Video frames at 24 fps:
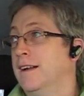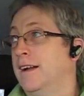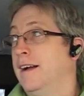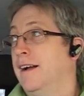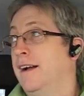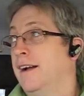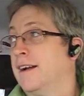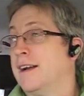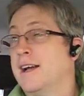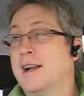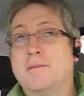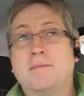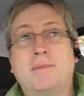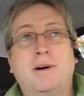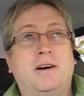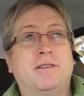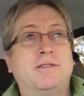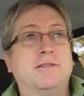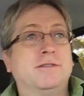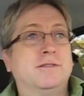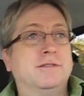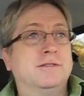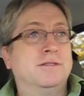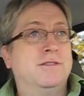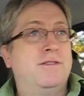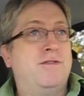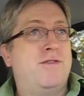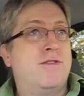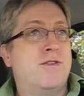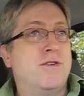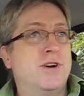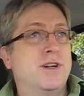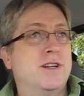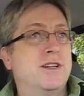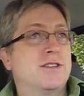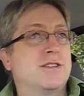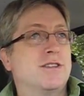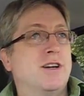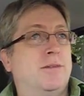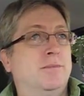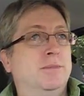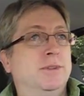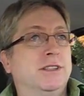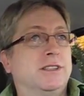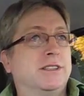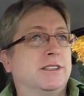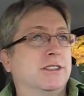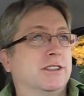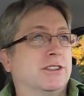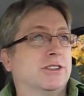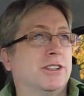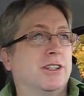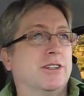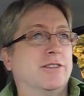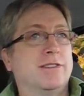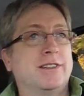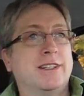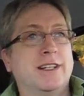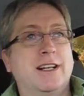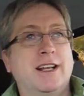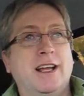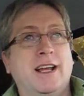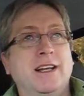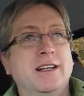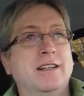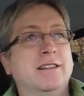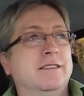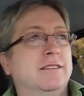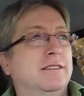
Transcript: I got about 40 summons to serve today.